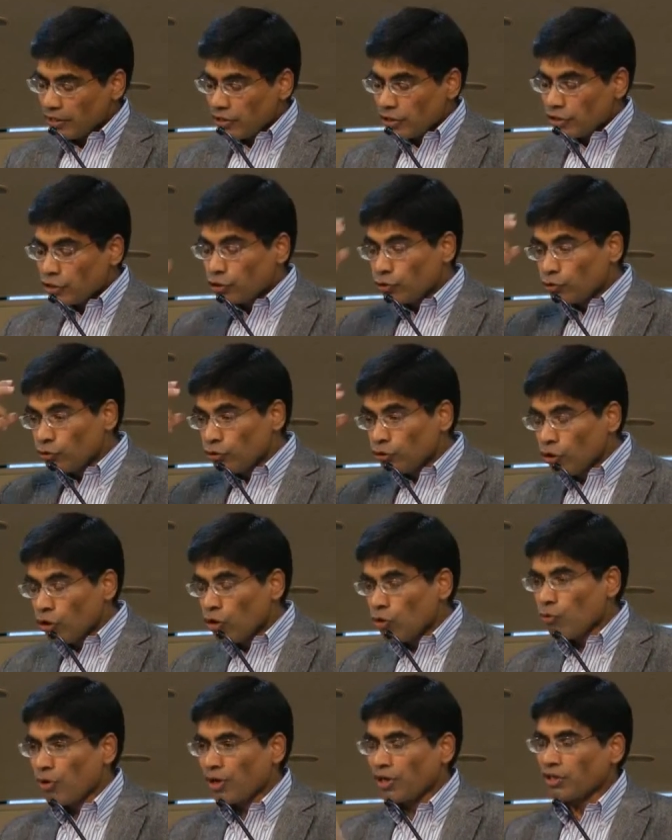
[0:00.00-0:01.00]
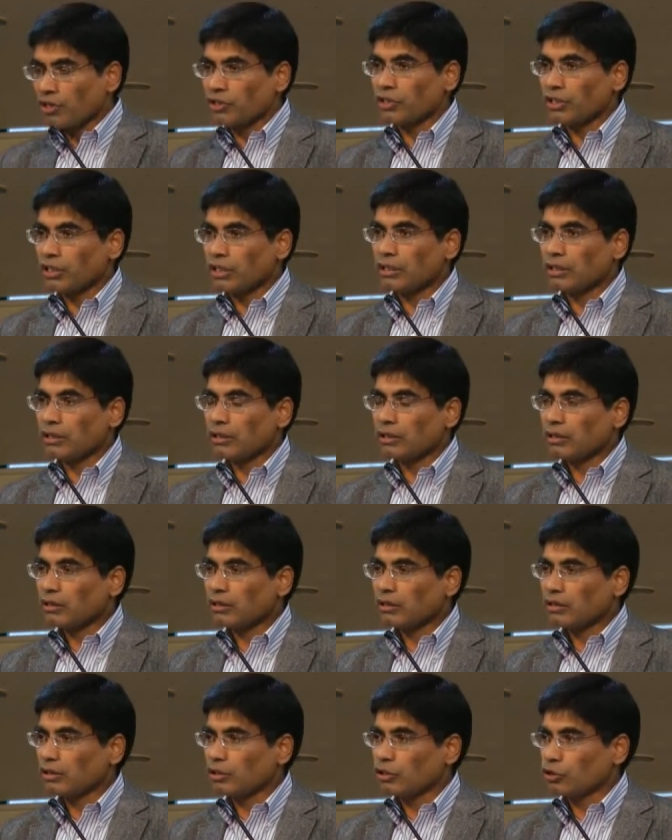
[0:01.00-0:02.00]
unless you know what is
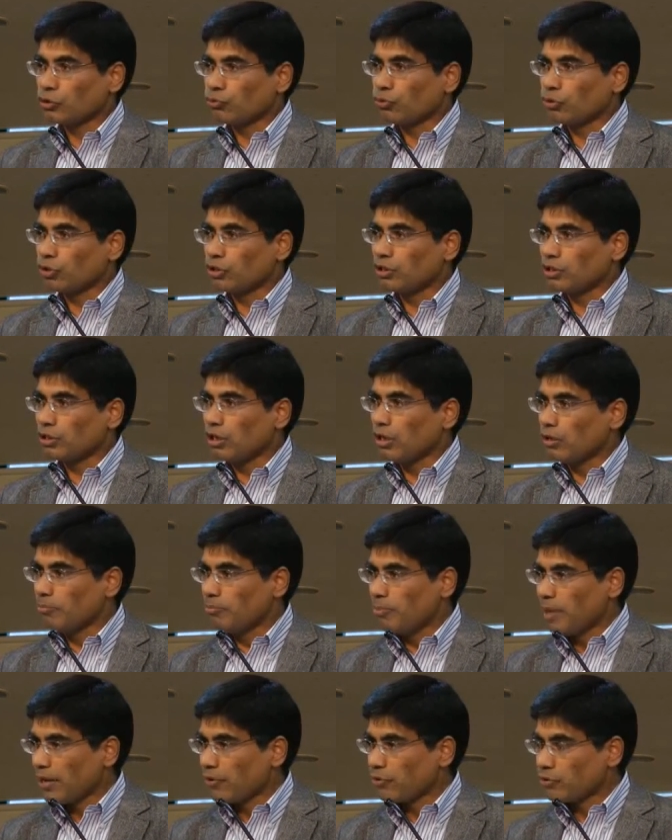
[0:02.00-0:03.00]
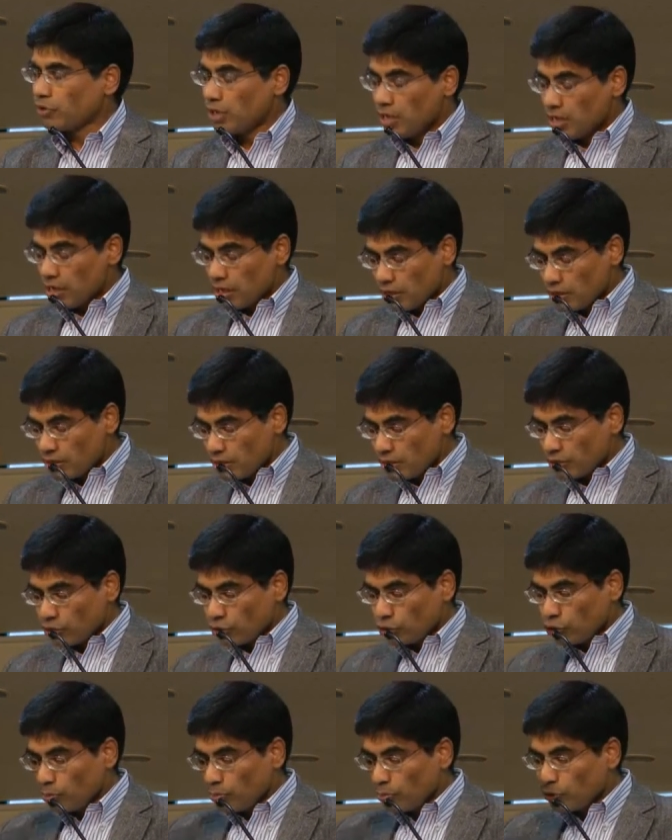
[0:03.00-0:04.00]
this Word about,
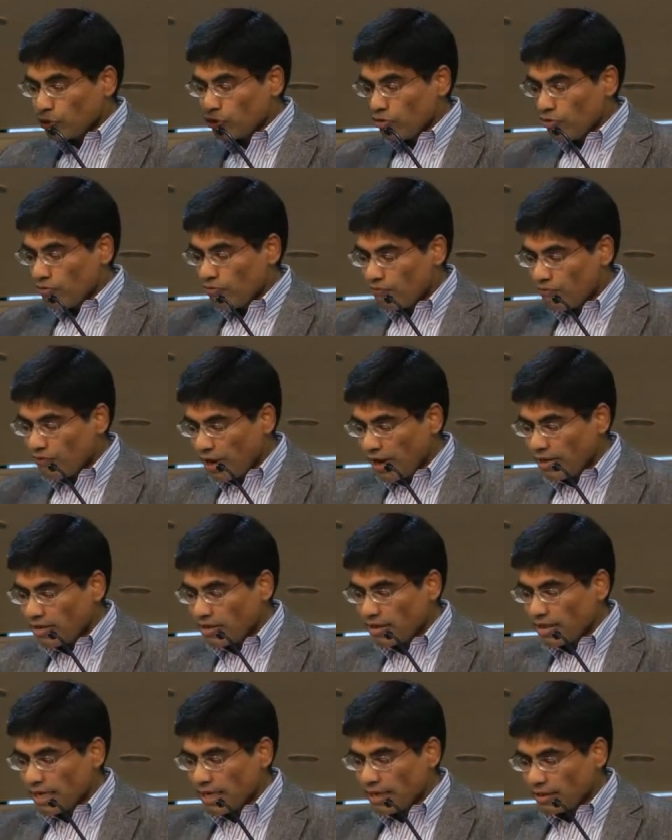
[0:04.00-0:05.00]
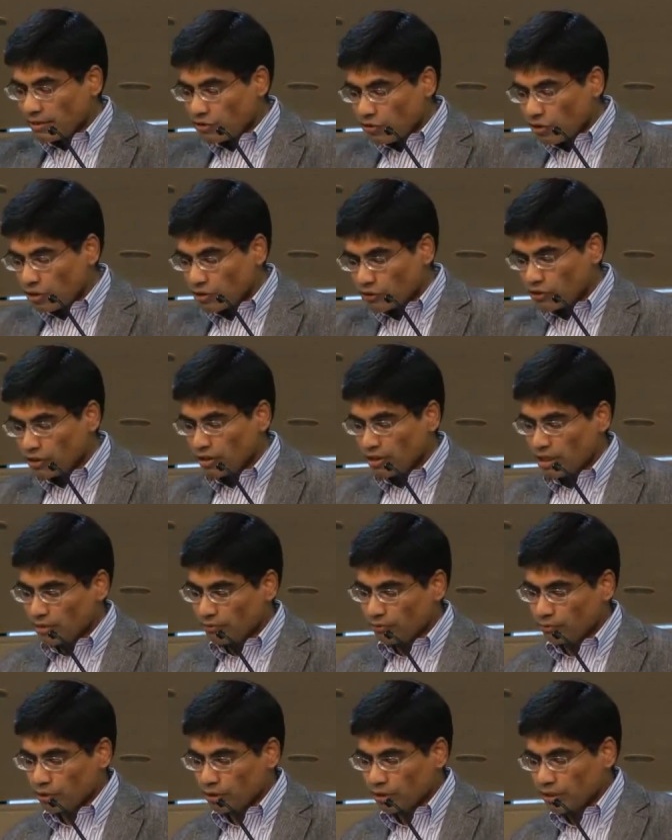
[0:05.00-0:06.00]
unless you put your faith and trust in
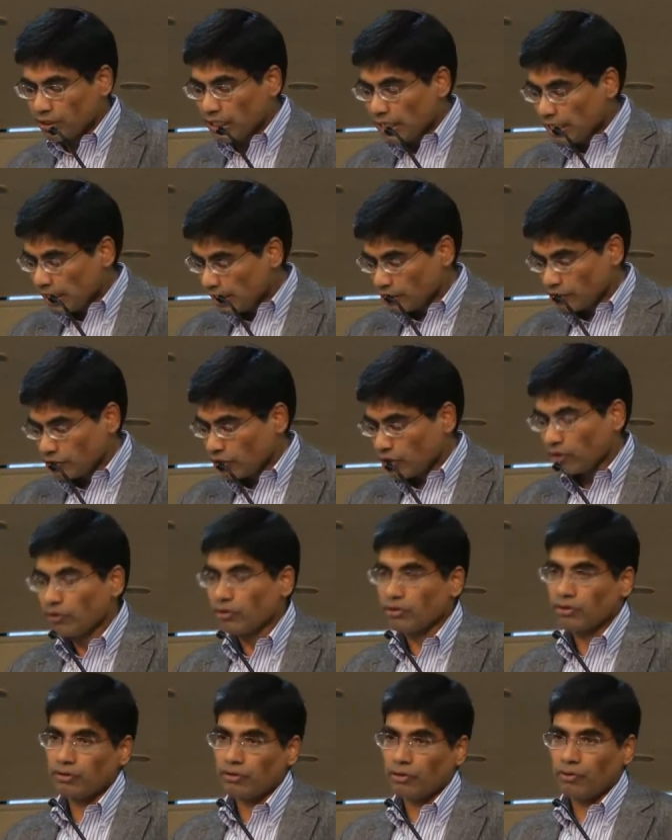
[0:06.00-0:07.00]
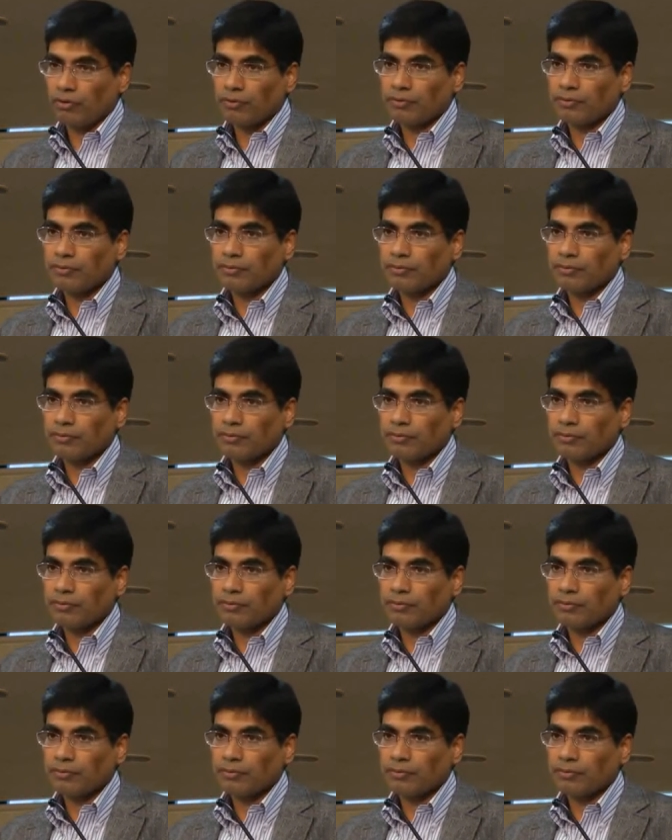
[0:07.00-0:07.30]
that Word, it's not going to grow.